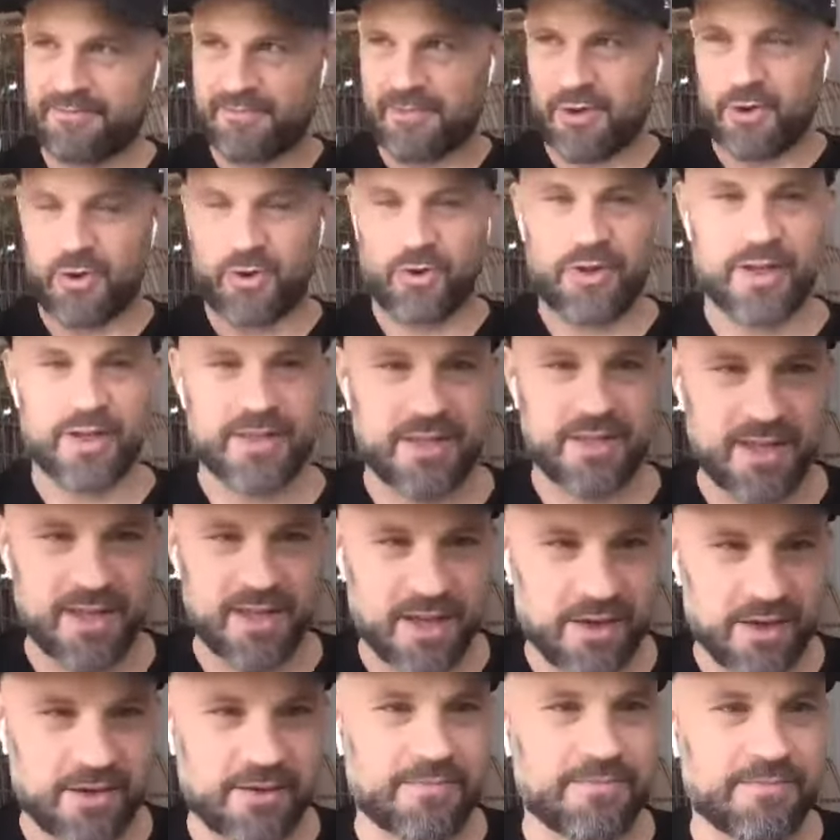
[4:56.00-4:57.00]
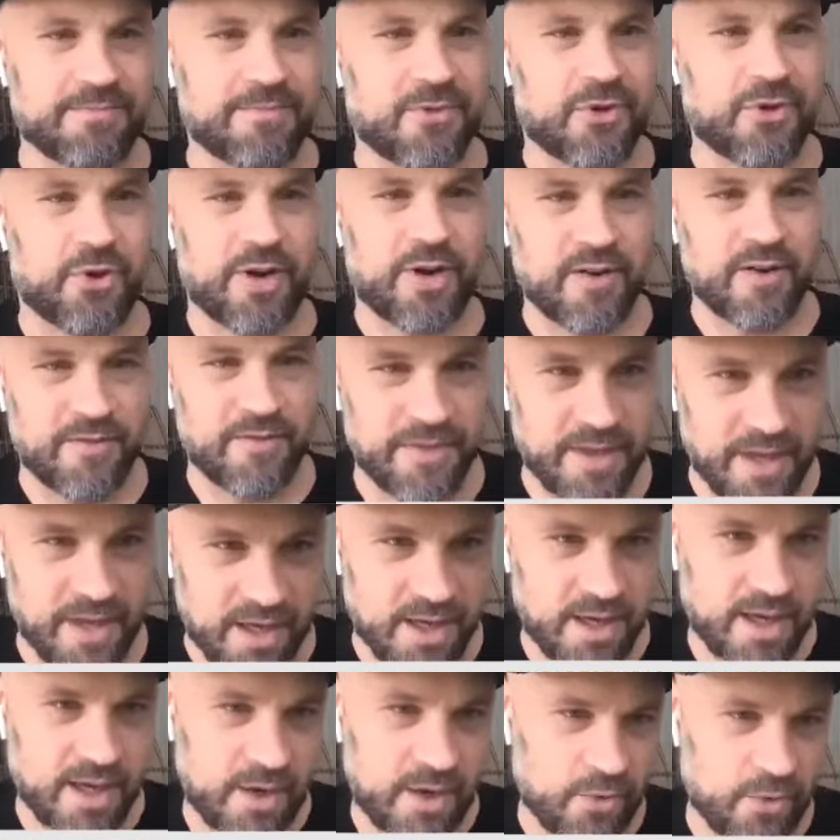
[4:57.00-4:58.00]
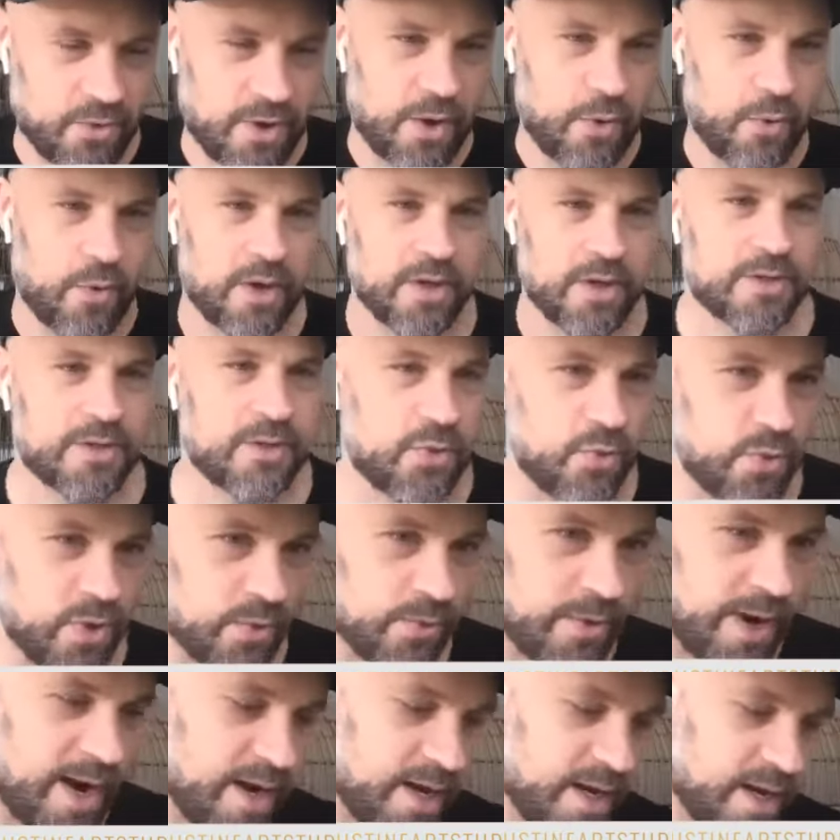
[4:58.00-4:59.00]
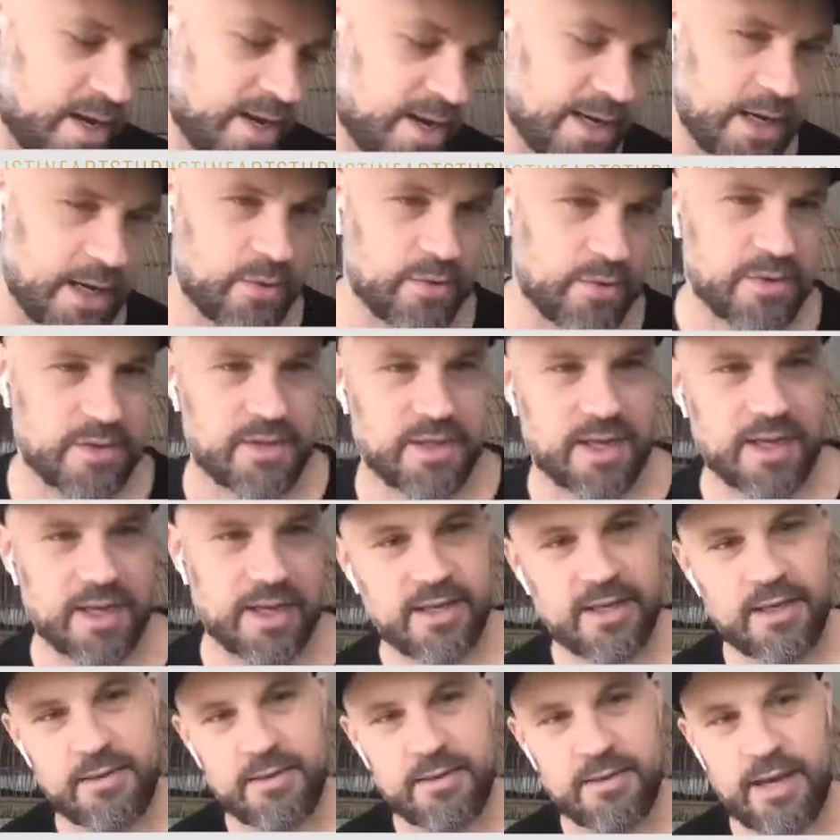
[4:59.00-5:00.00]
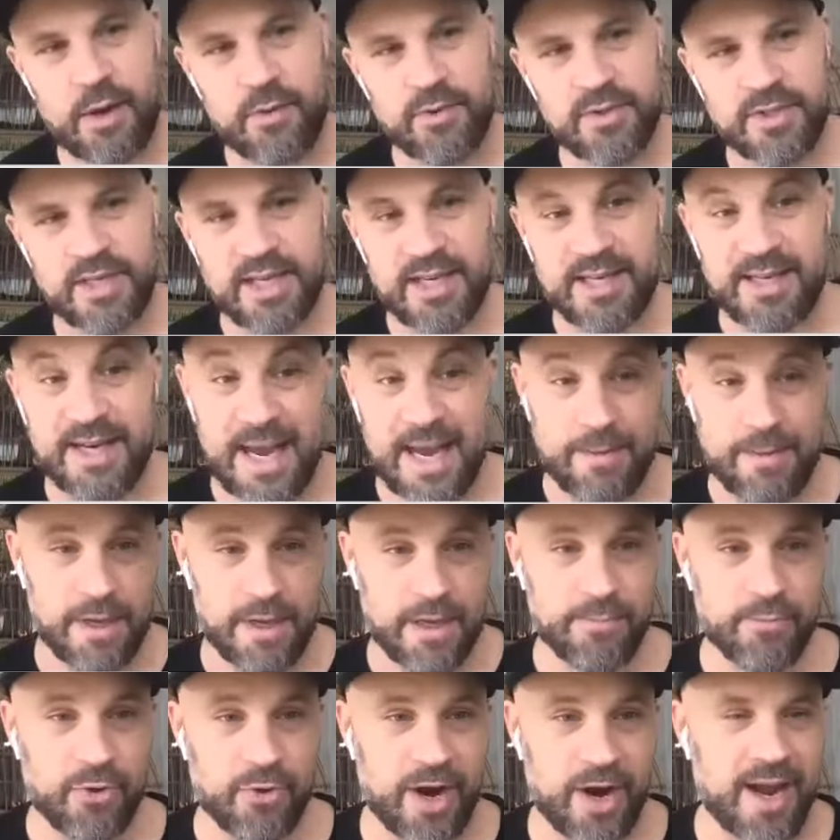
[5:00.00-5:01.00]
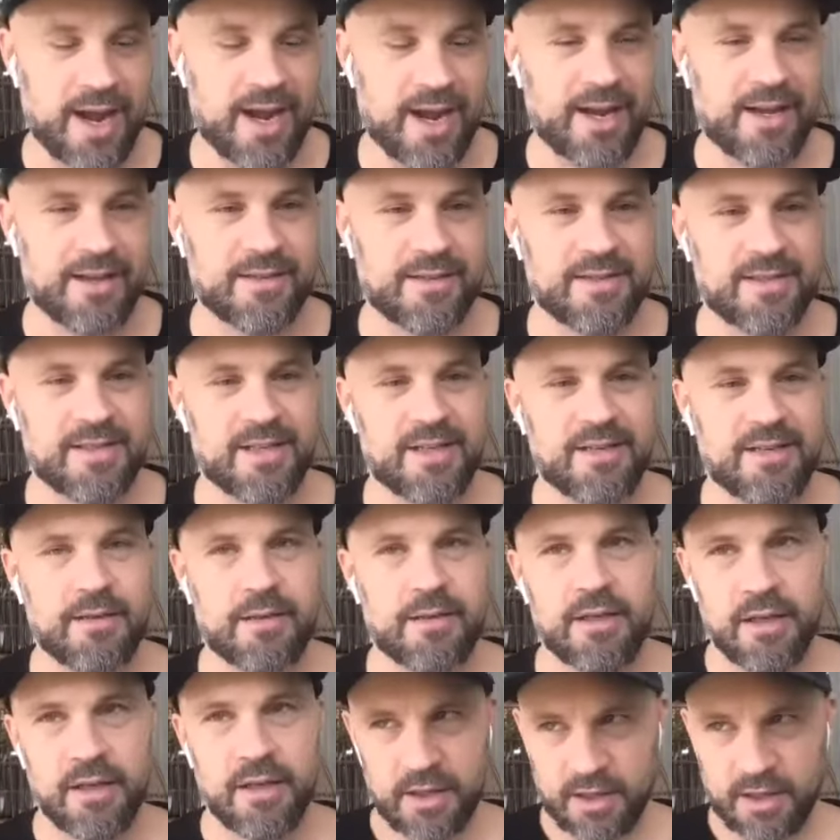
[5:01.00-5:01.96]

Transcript: holistic creative thinking where I was doing writing and I was like I was like naming brands and